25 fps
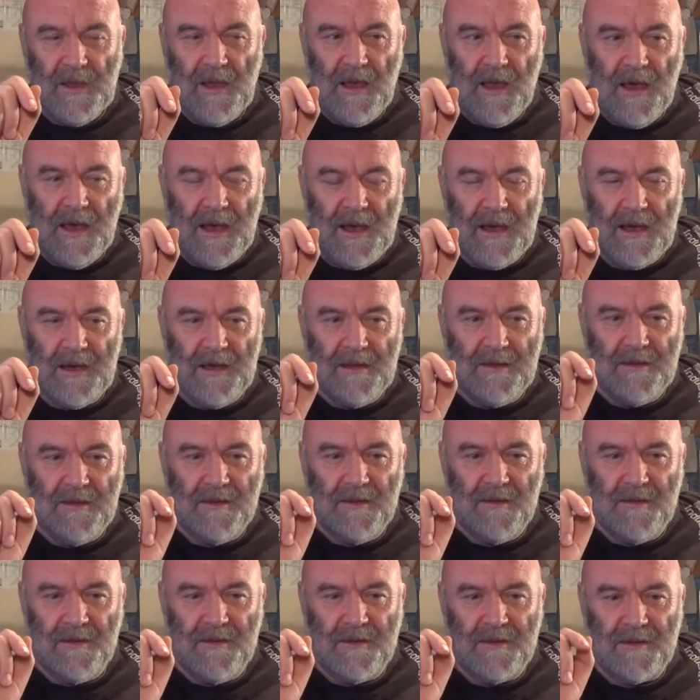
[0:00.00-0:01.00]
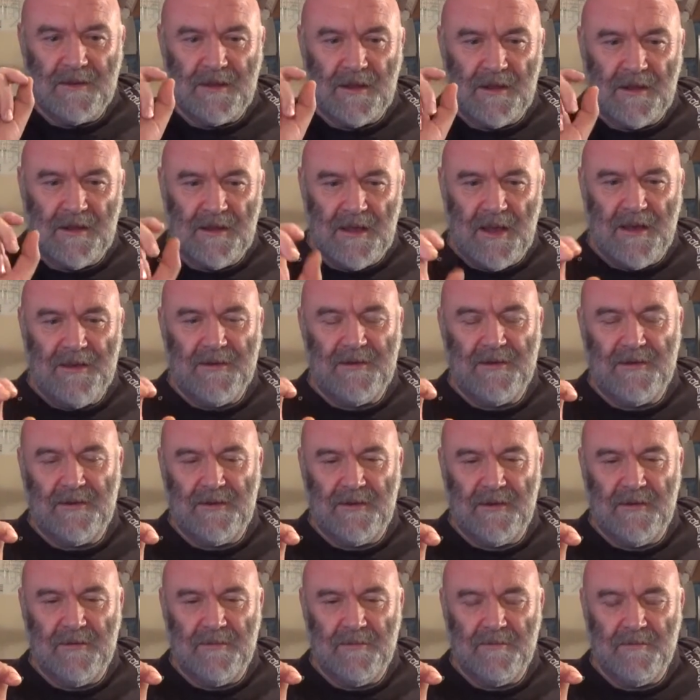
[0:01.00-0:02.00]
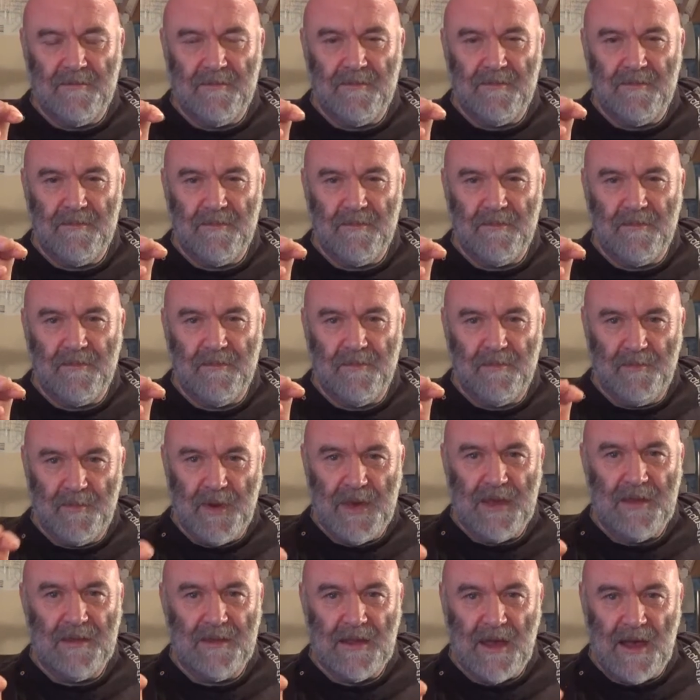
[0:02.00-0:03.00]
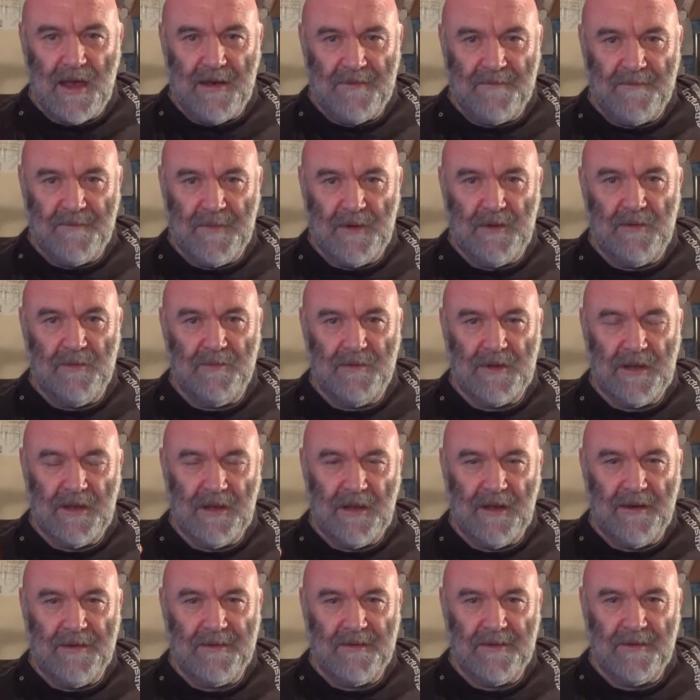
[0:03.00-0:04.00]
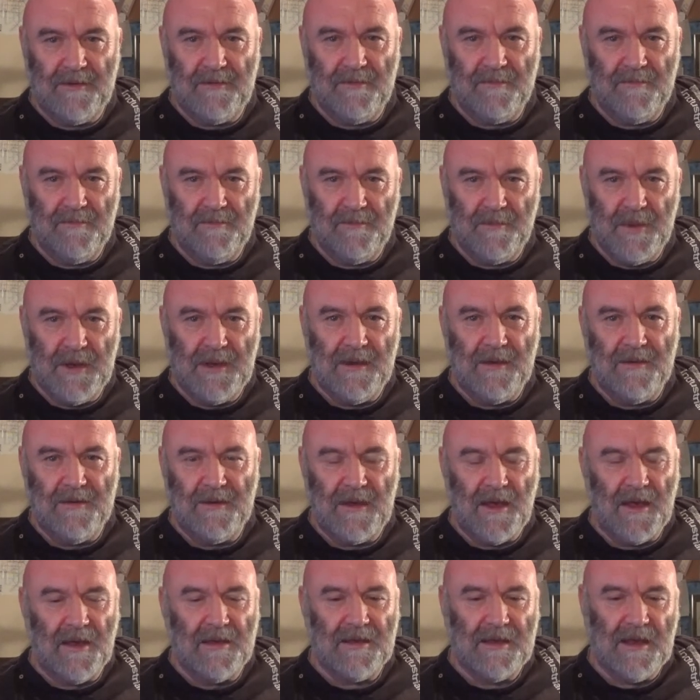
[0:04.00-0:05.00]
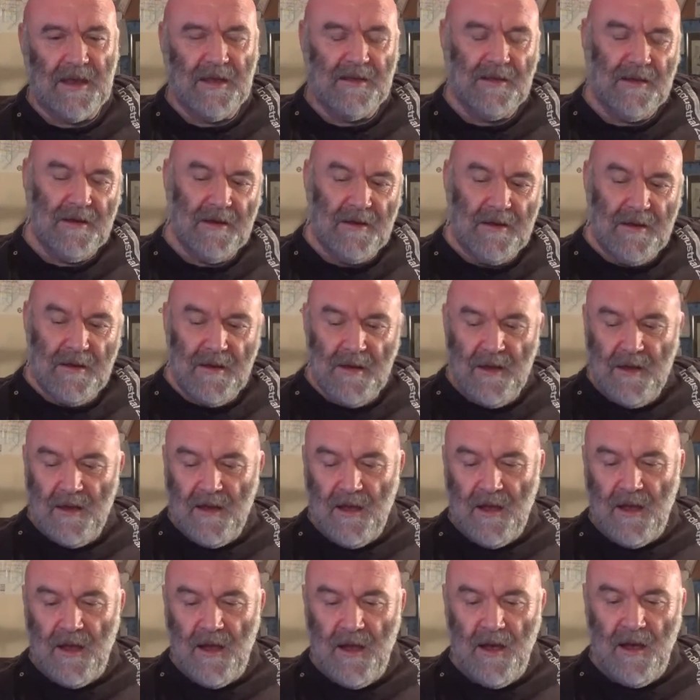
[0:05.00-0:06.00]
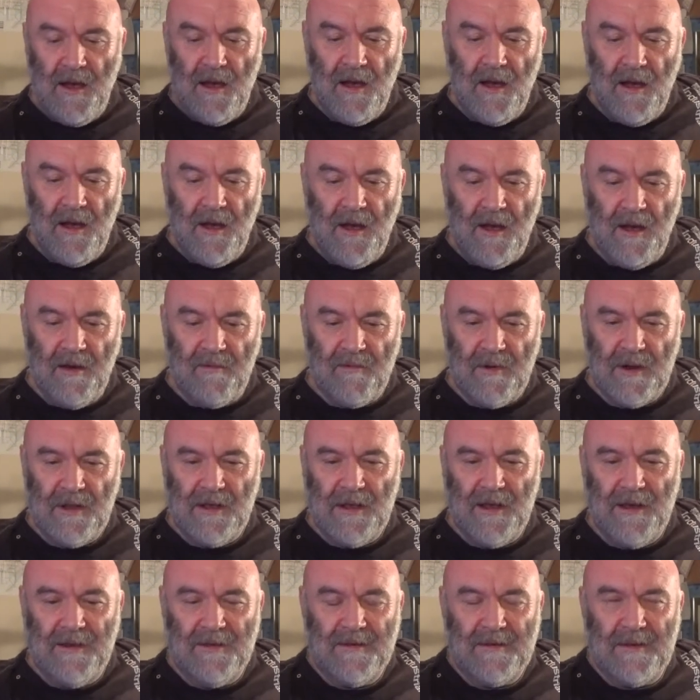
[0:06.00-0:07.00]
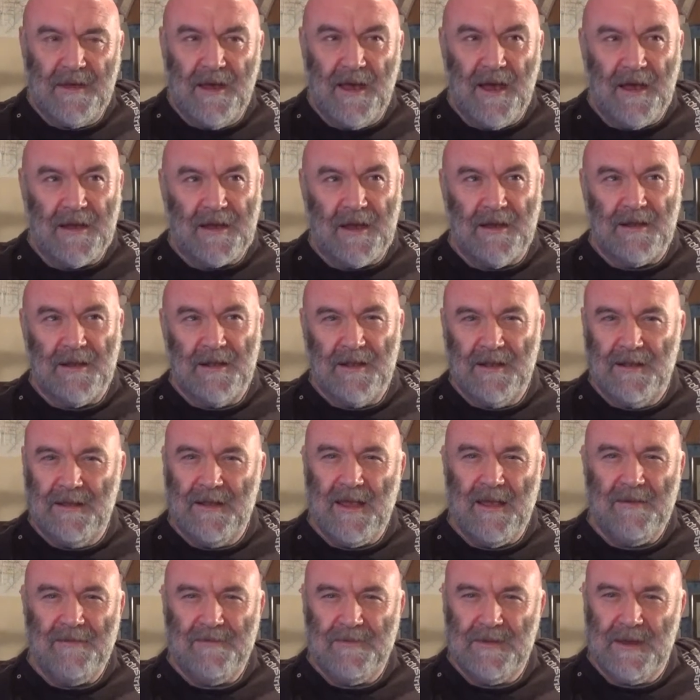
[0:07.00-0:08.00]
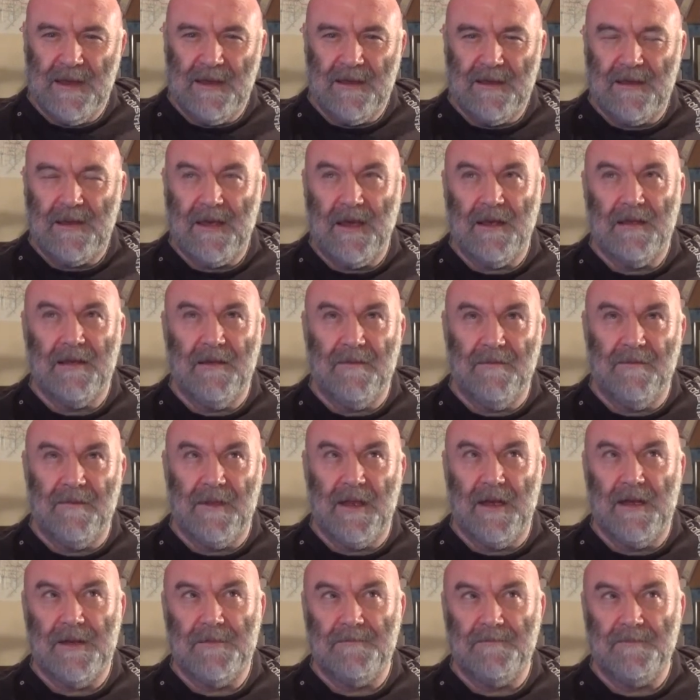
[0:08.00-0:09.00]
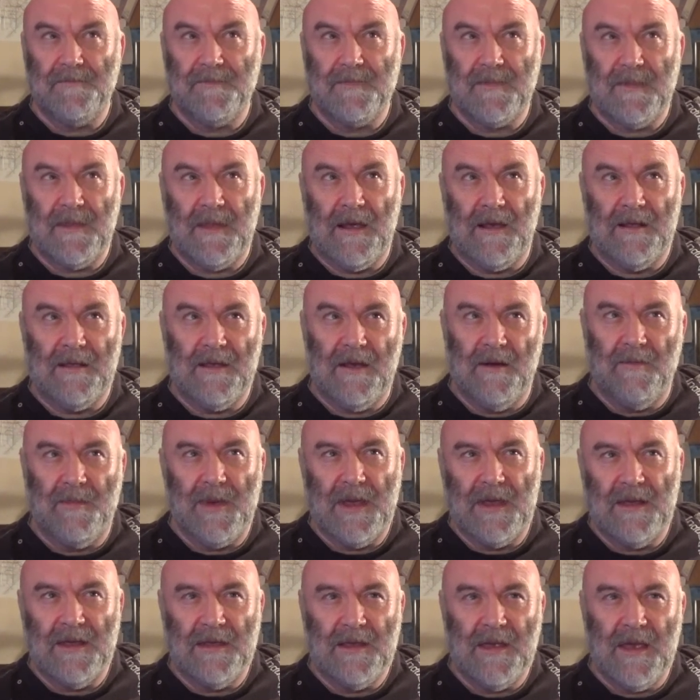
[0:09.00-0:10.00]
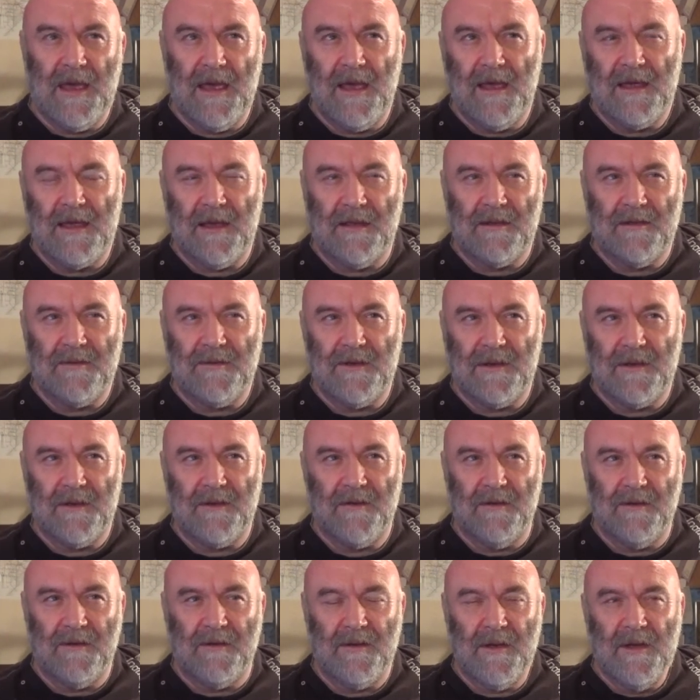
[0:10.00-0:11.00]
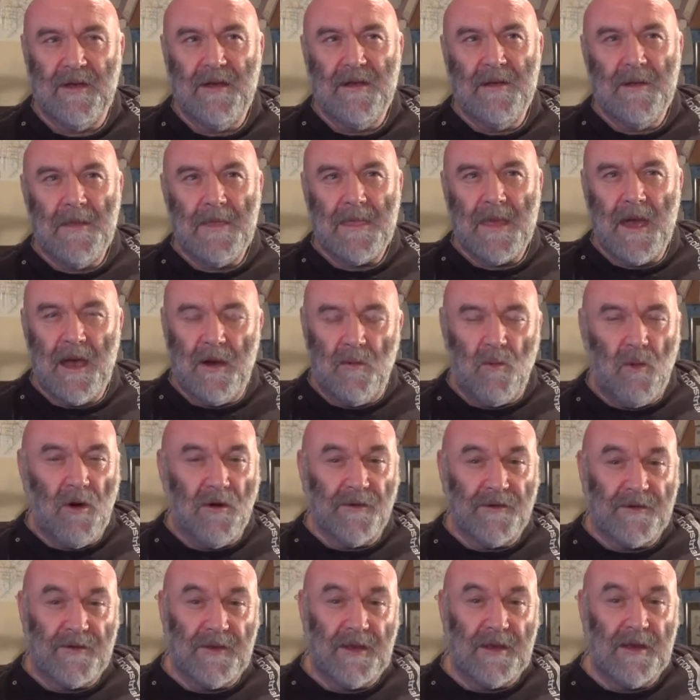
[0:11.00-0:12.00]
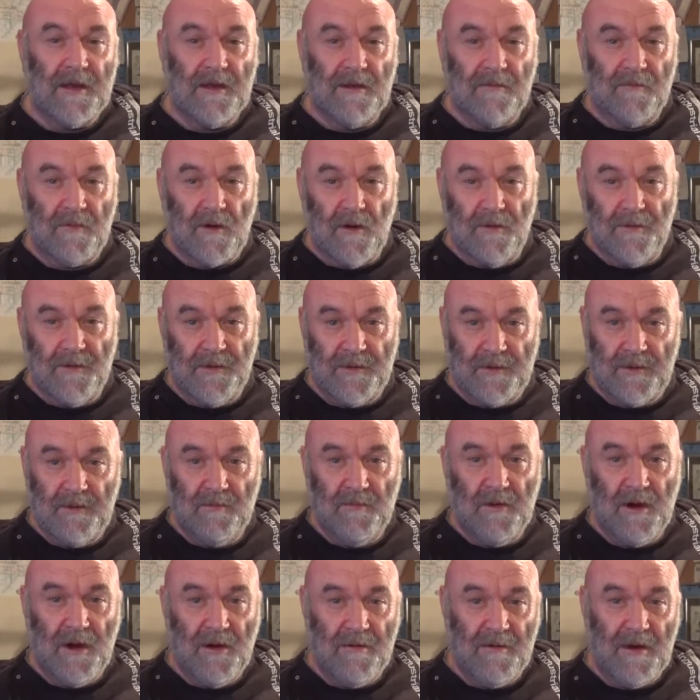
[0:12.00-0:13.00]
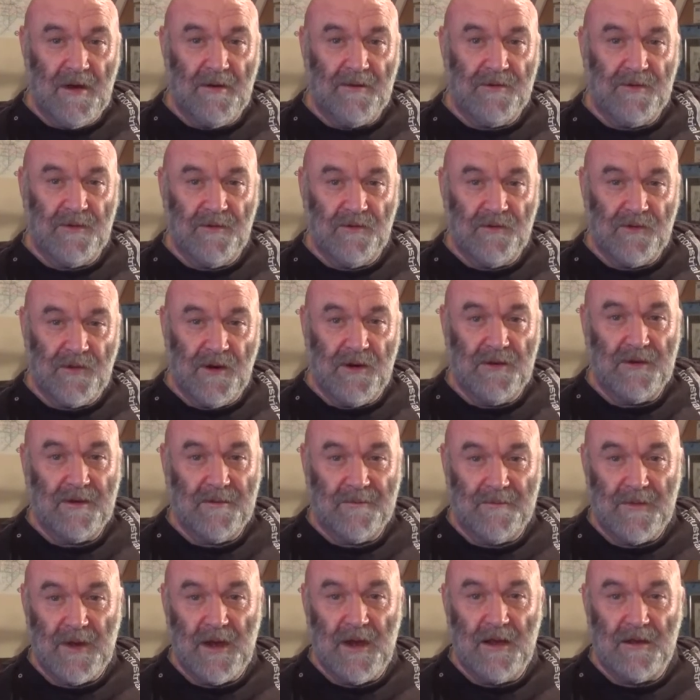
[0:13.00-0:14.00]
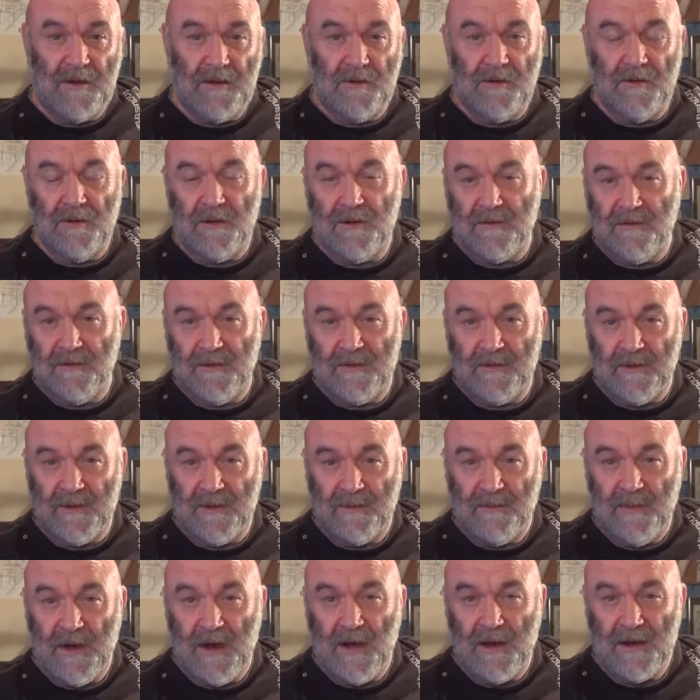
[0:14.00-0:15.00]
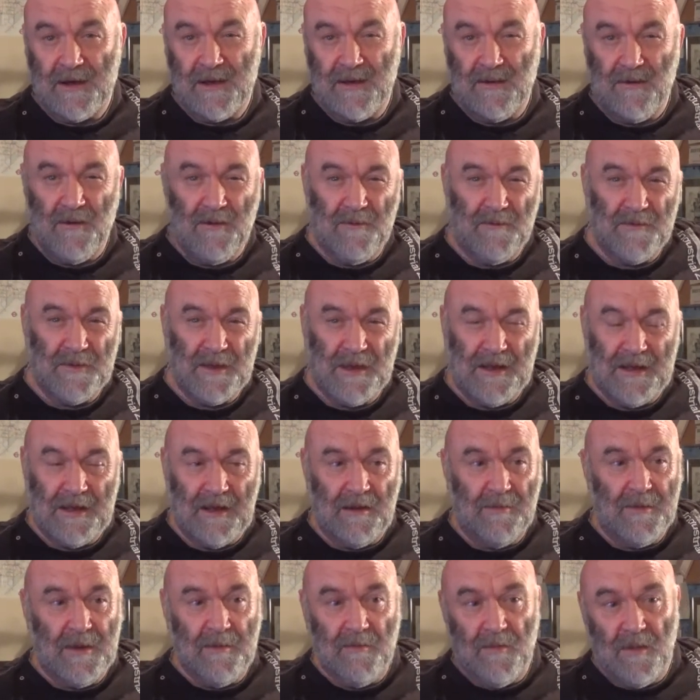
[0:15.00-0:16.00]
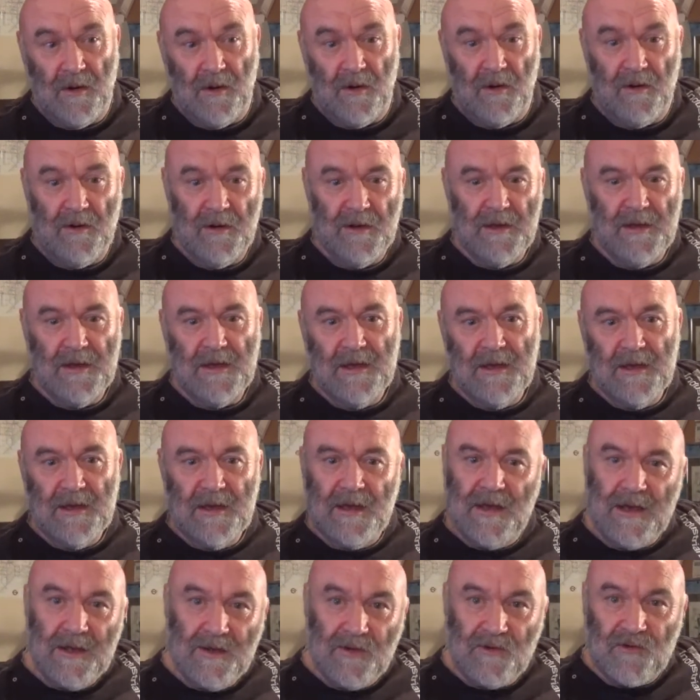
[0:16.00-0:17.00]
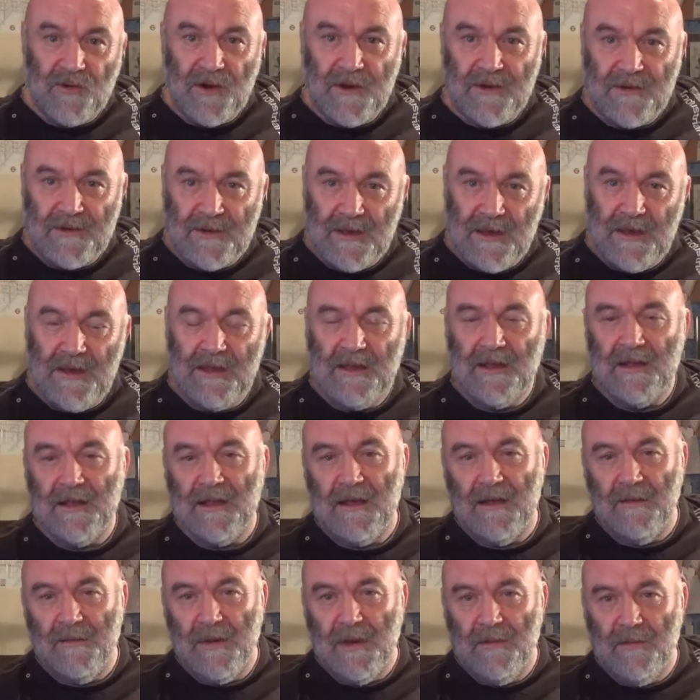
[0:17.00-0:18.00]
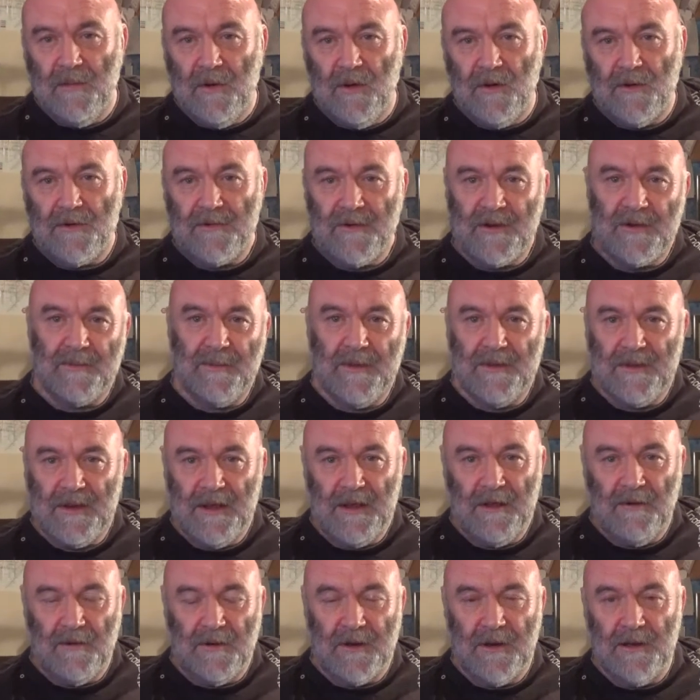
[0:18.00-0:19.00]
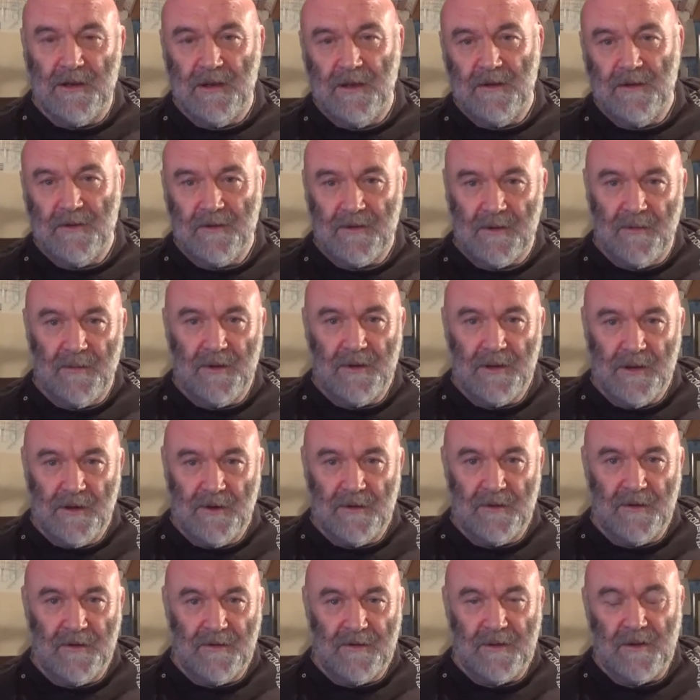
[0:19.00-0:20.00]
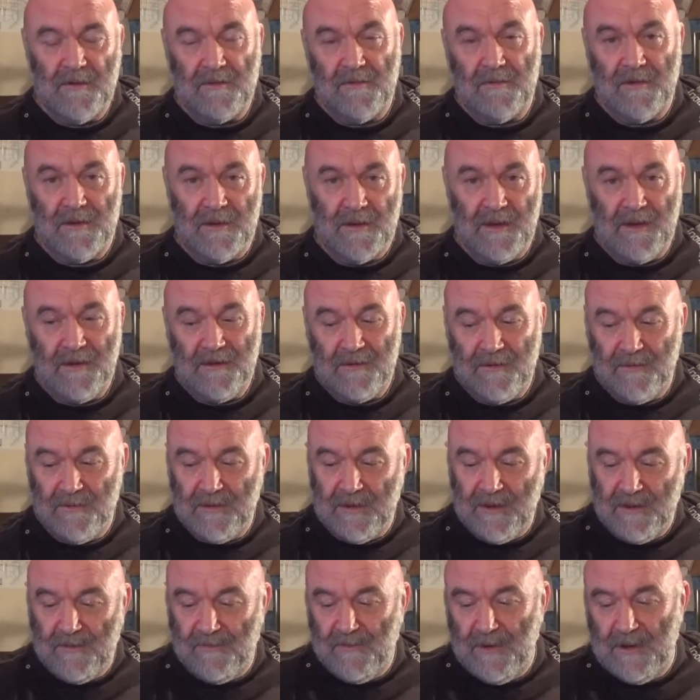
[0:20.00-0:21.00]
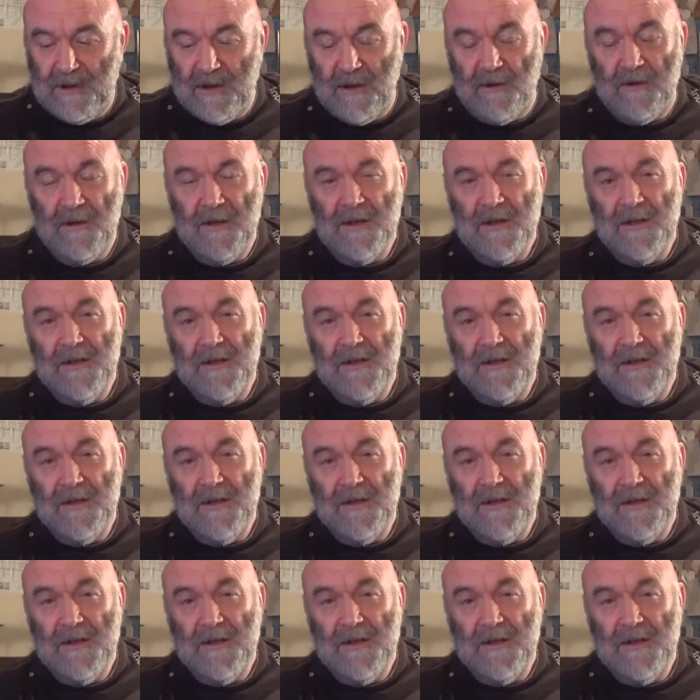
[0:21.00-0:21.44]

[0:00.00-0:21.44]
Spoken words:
And the last bit that I filmed, the last piece that I did, I realised that I kind of left it kind of like a little bit in the air kind of thing, because I was thinking of going somewhere else and trying to find another Christmas market, hopefully a little bit more interesting, a little bit more Christmassy looking than some of the others that were in this video.